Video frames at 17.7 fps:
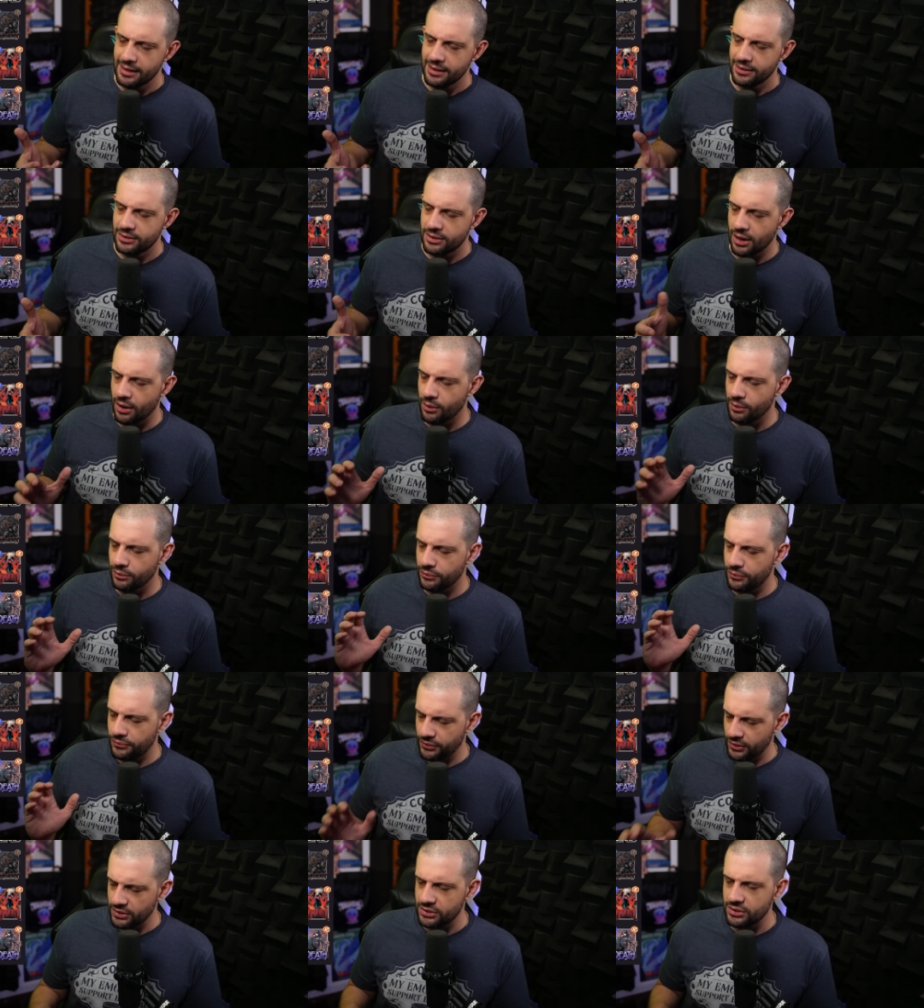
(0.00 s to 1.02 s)
So
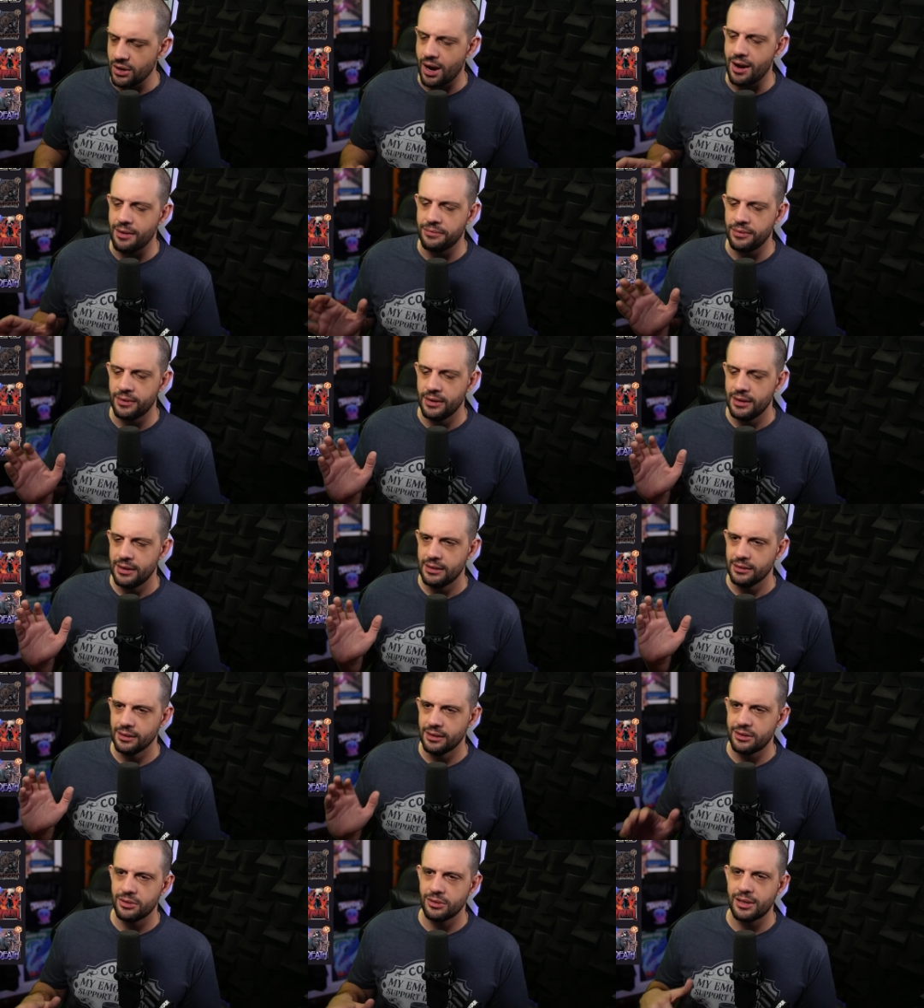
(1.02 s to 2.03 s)
first off,
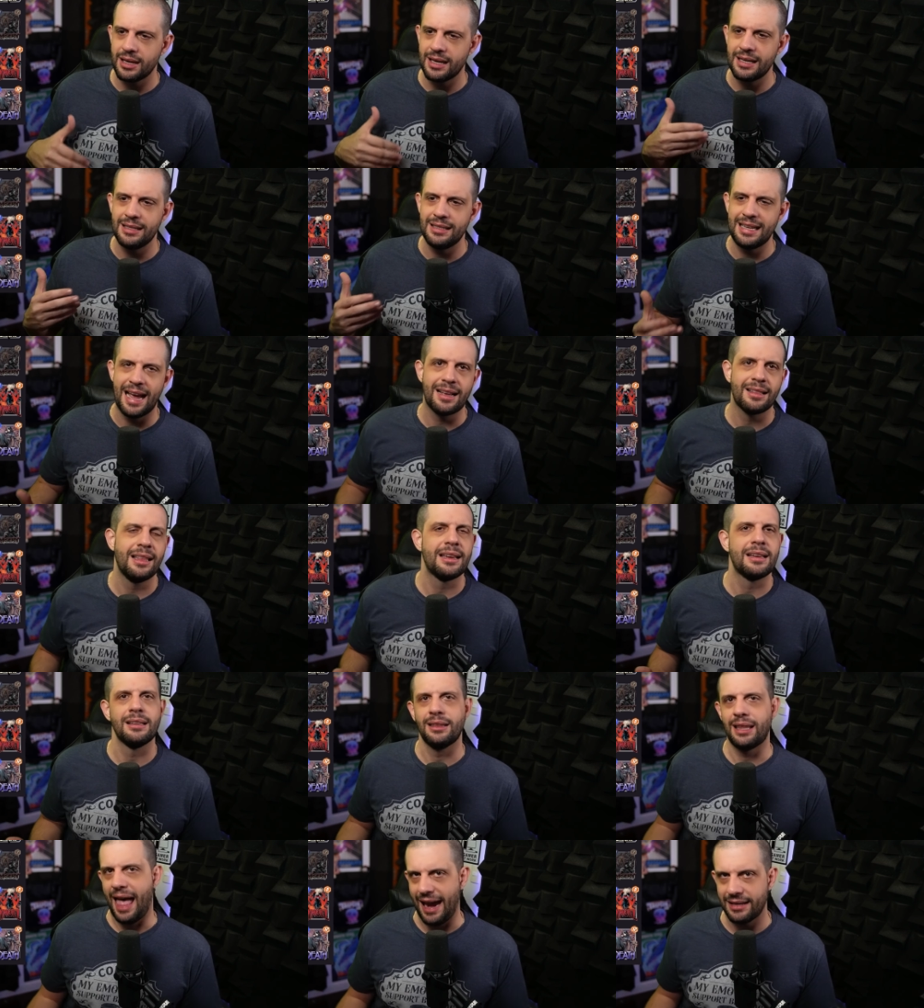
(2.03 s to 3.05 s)
let's look at a deck like
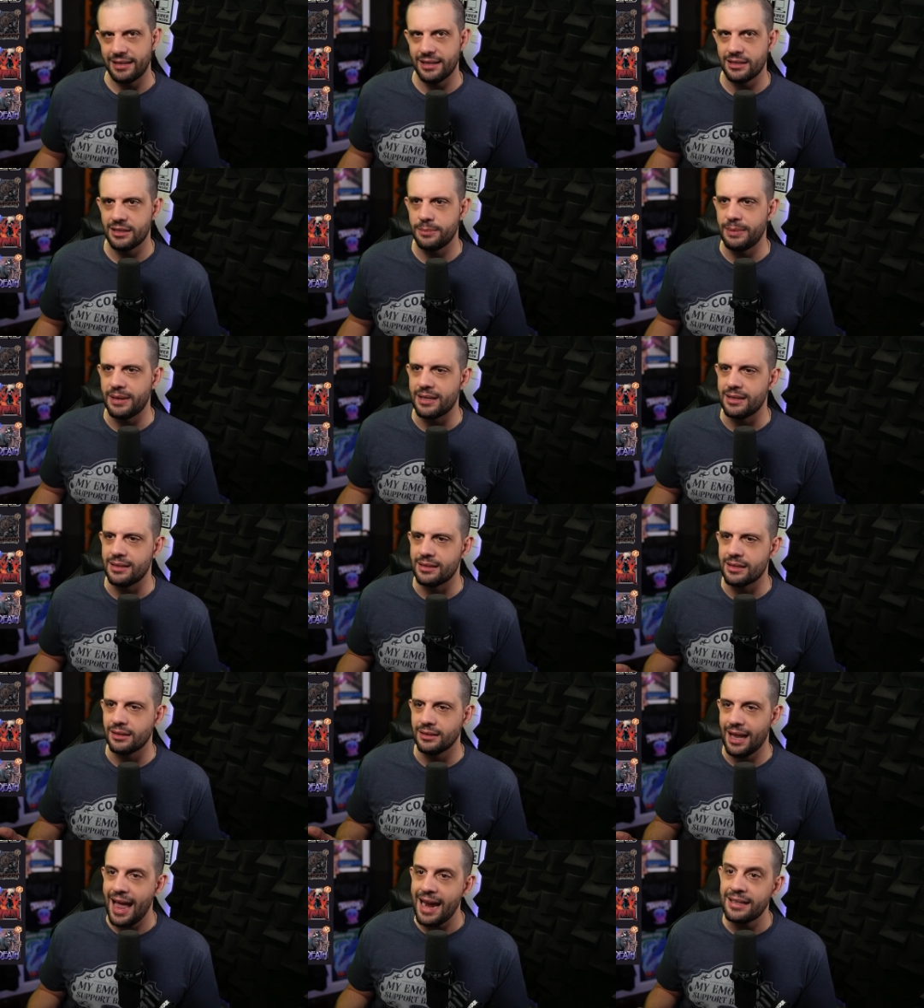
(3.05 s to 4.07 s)
Galactus, because
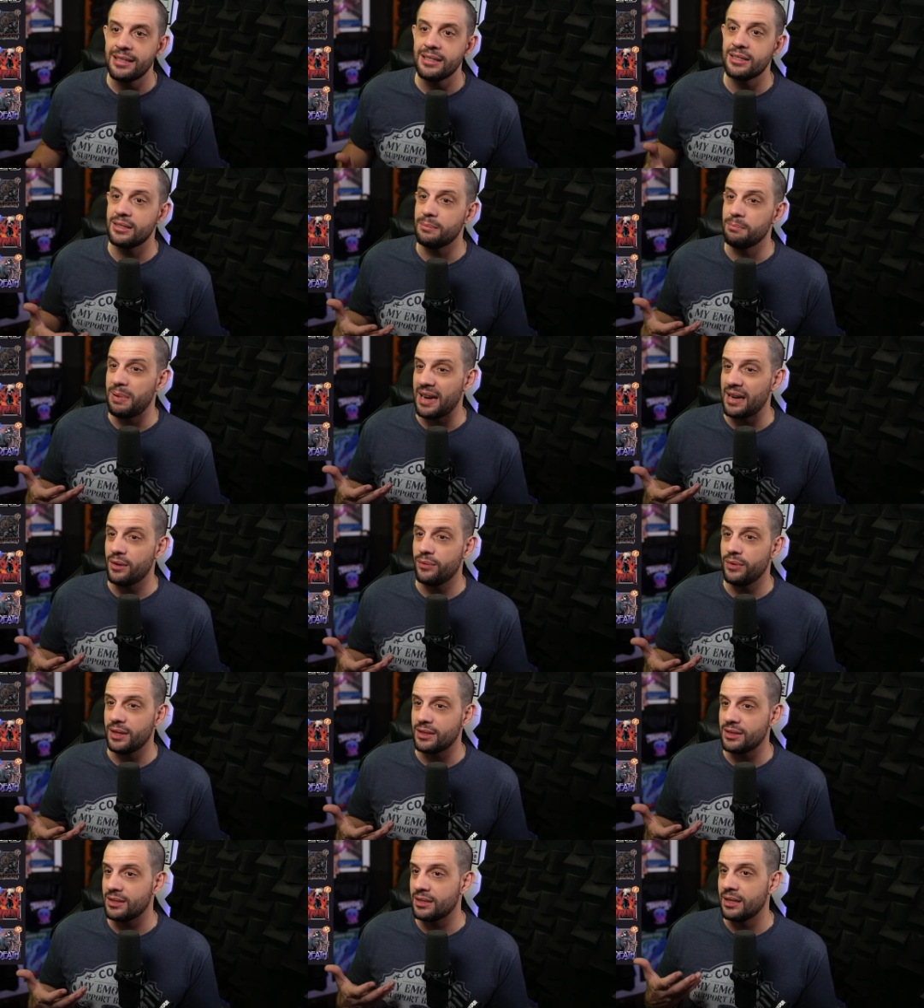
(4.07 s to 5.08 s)
Galactus
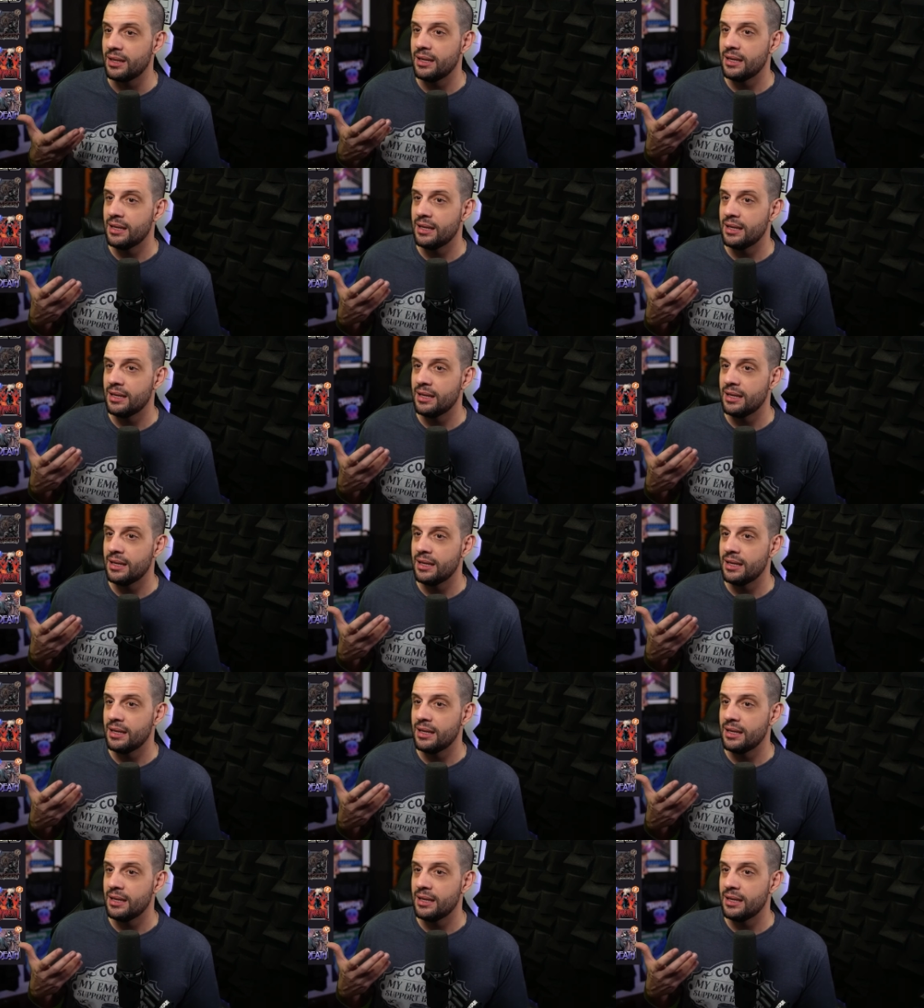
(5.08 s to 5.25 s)
benefits